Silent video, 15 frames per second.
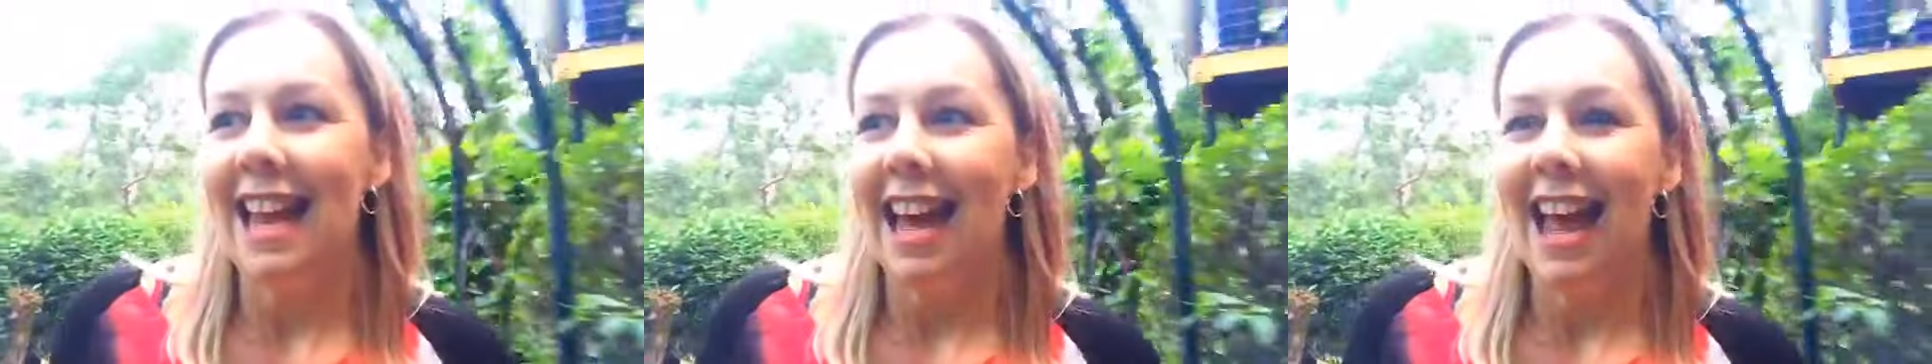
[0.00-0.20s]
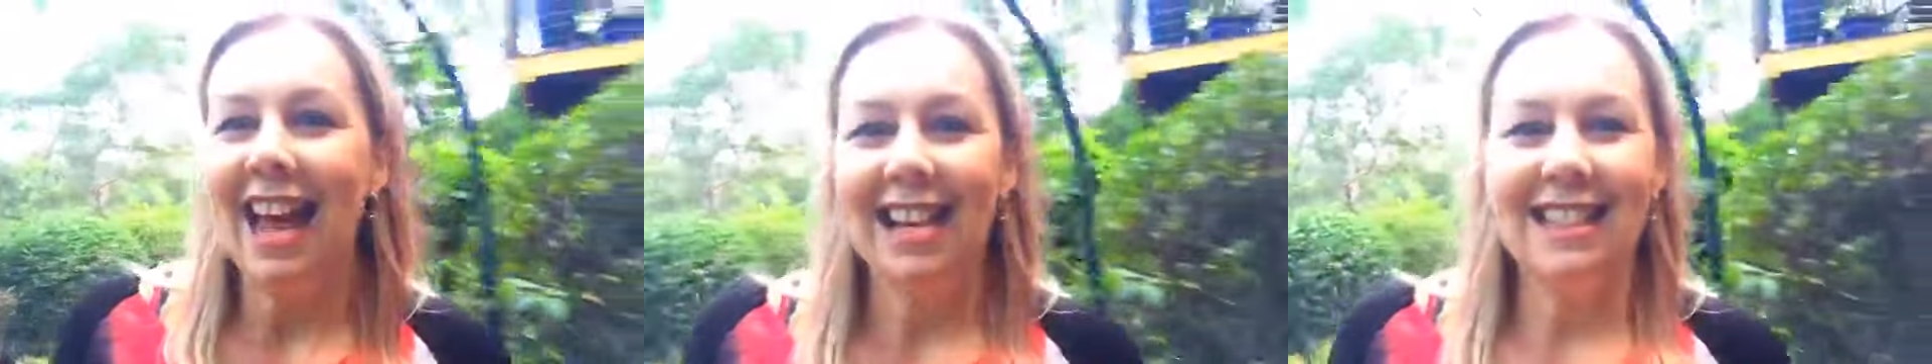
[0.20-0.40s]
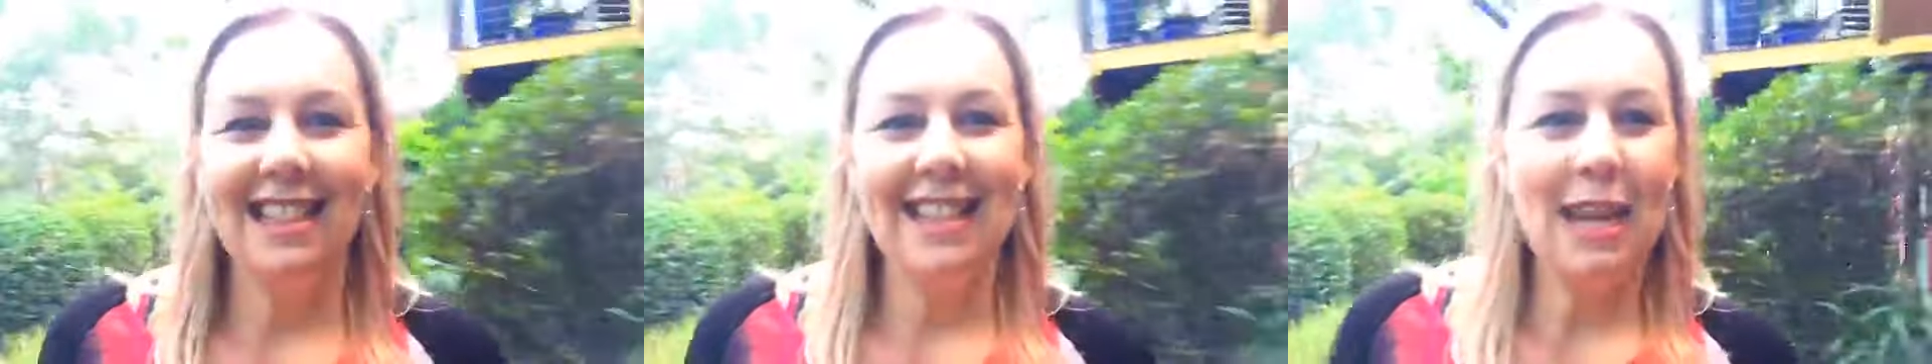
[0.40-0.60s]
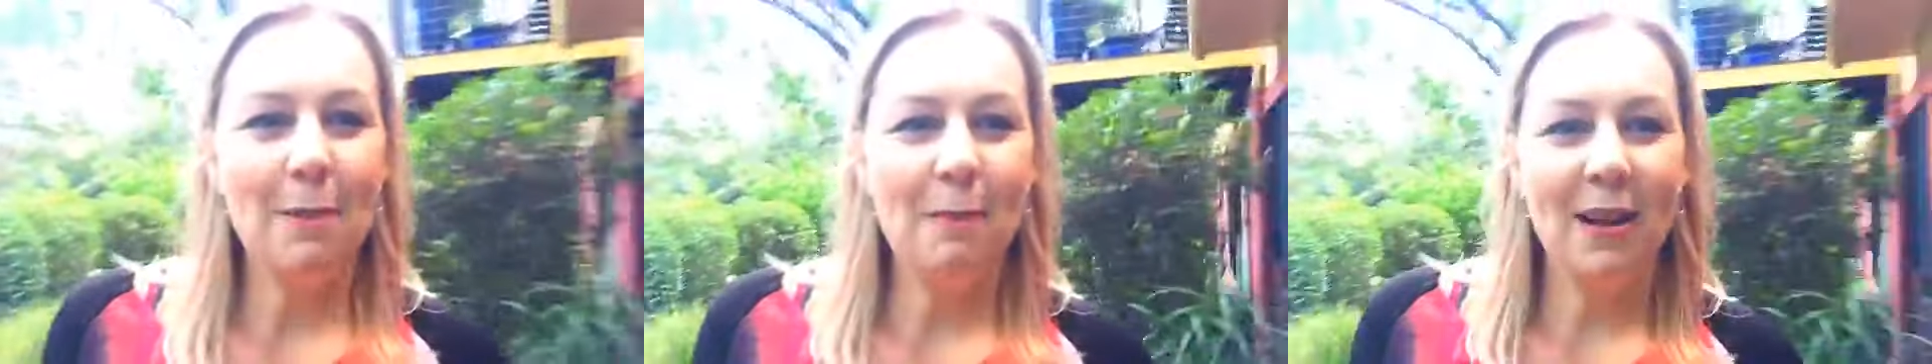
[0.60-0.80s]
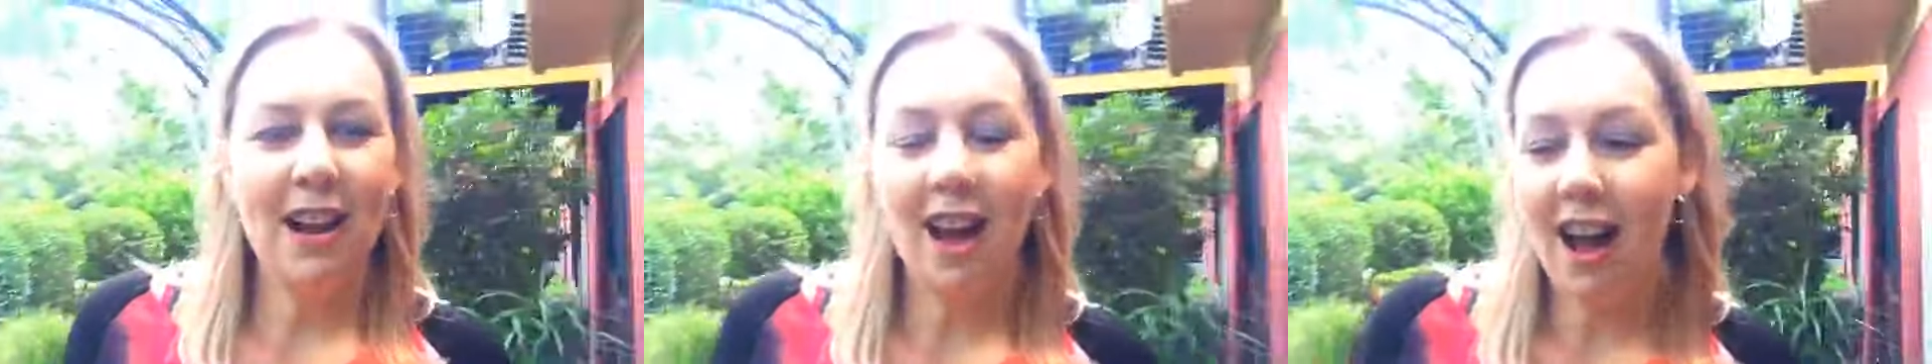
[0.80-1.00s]
as yet,
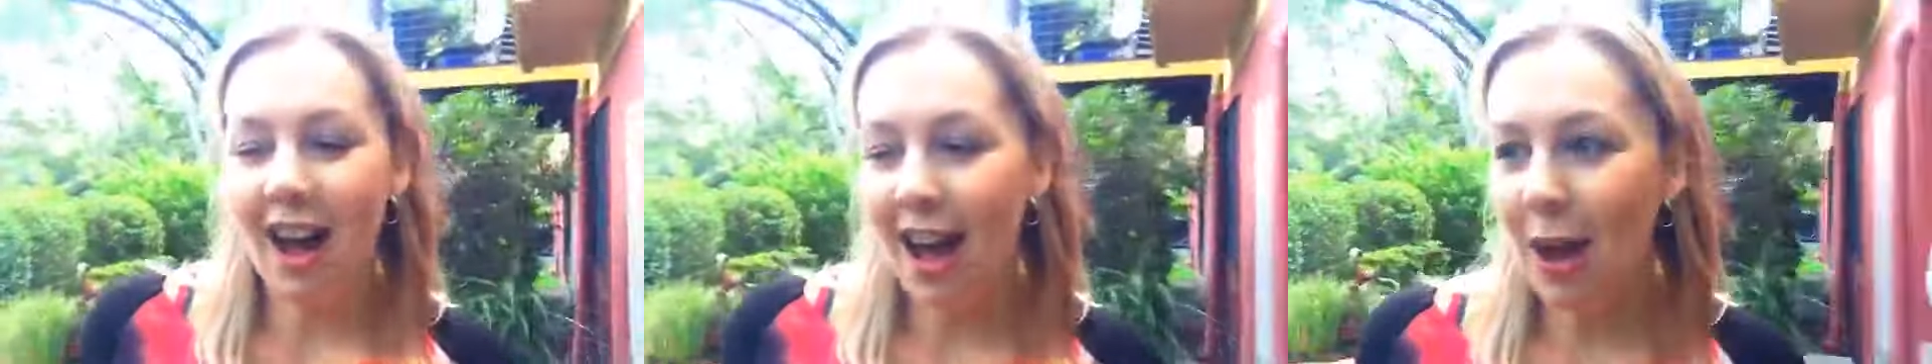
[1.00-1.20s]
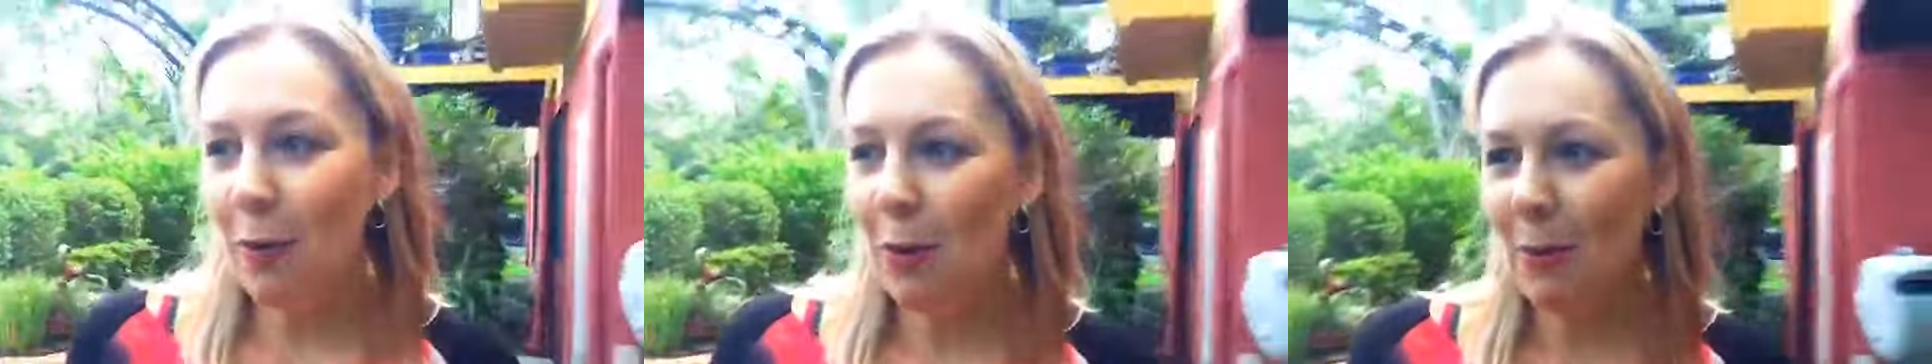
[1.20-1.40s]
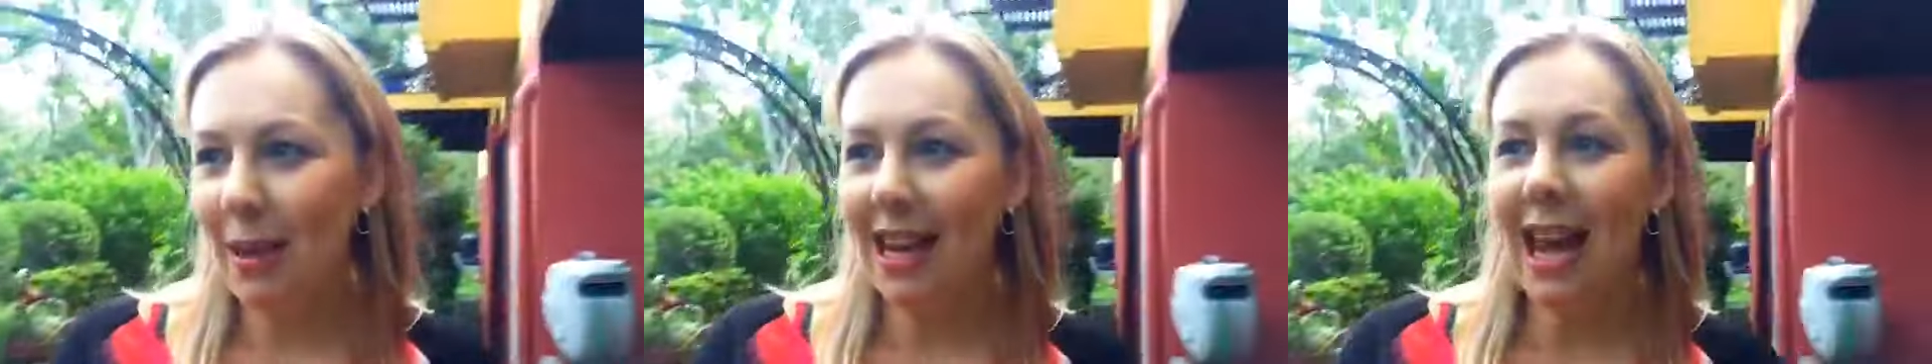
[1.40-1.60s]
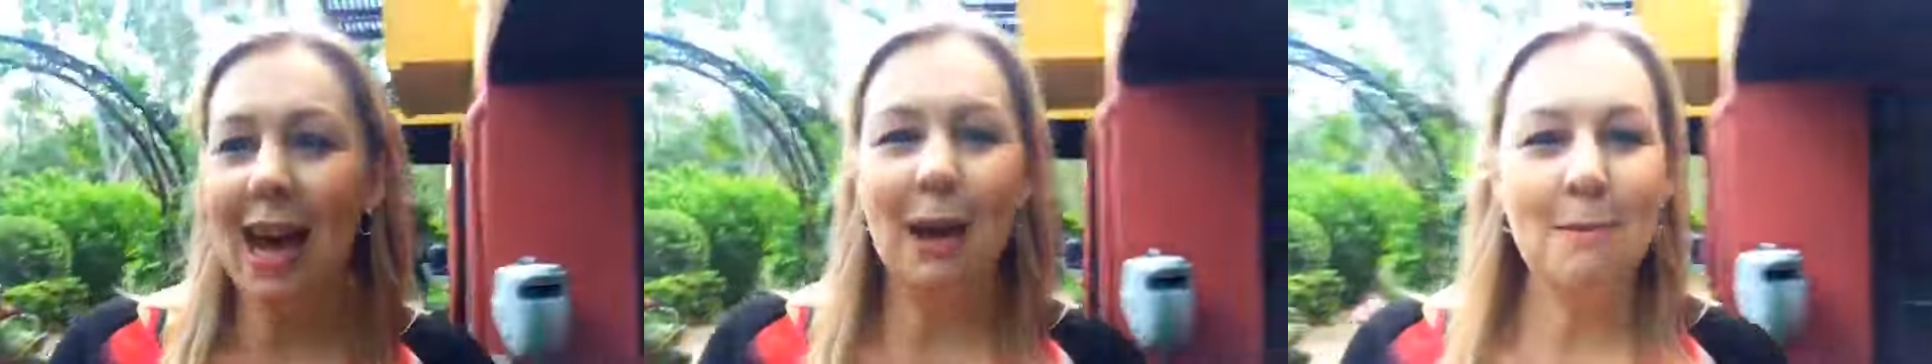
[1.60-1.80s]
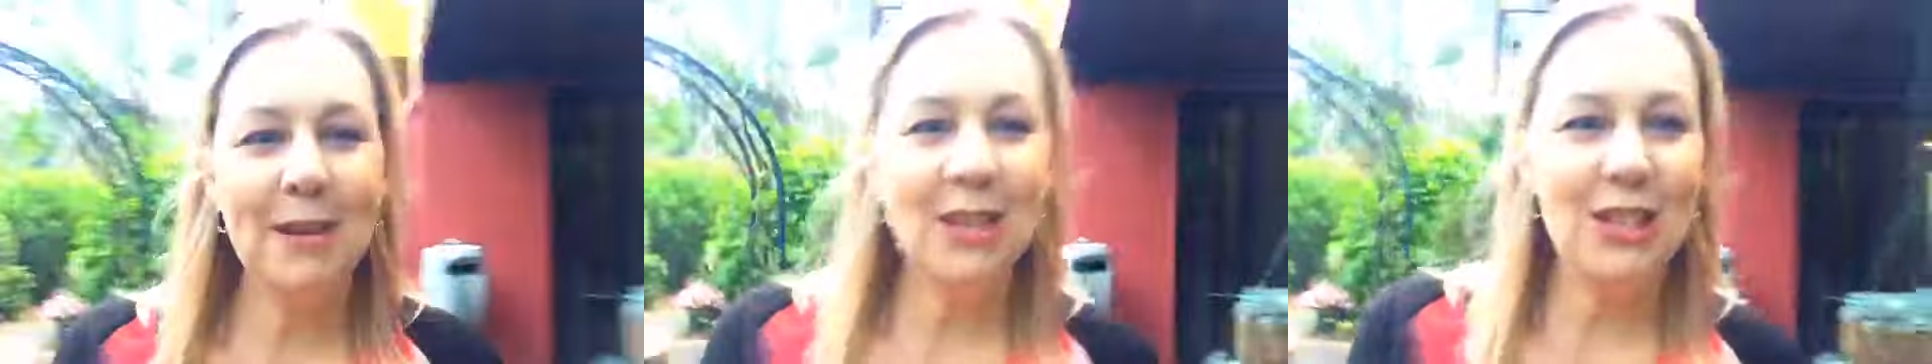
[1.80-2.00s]
but I will be
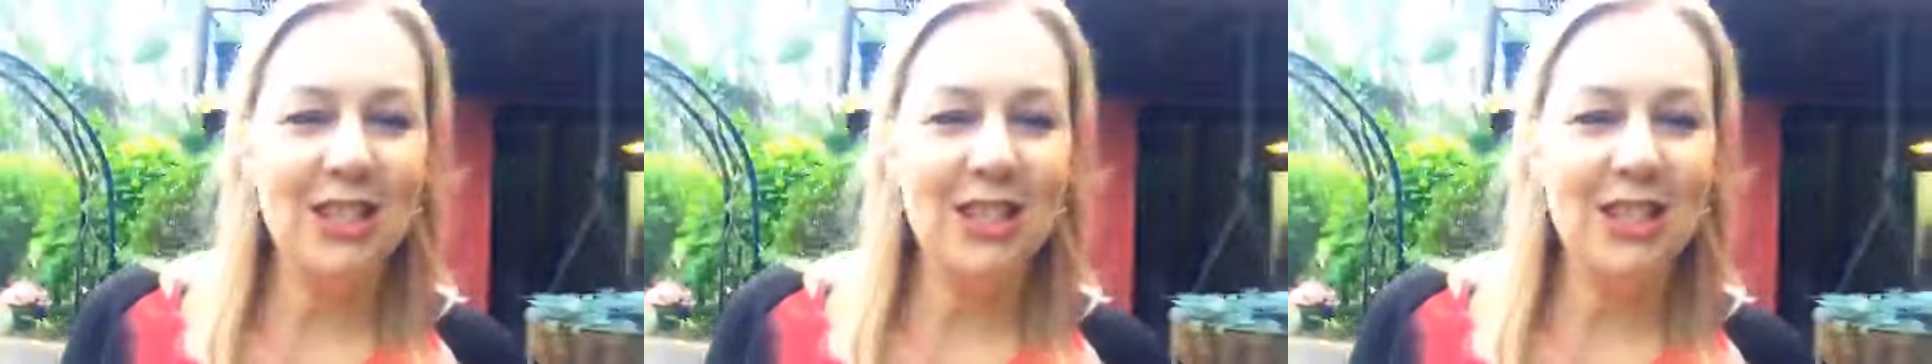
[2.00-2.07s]
coming